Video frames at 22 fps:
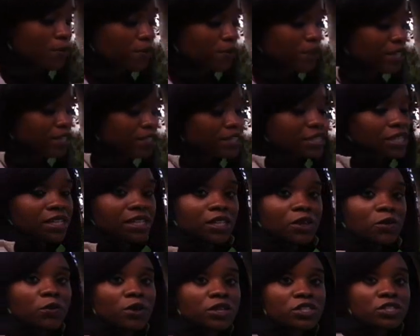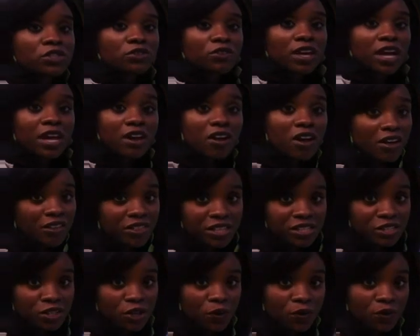basically, once you've got all
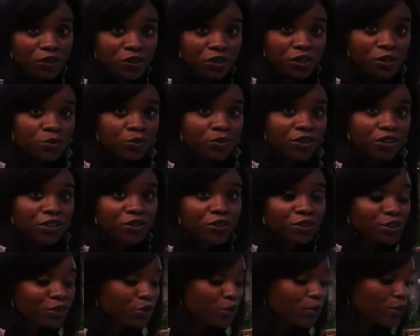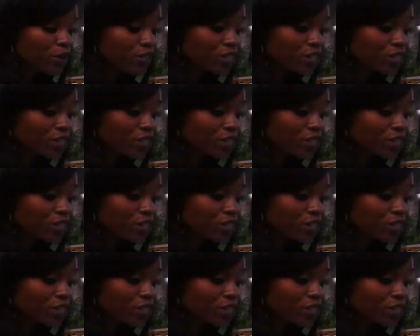this going, you can bring your little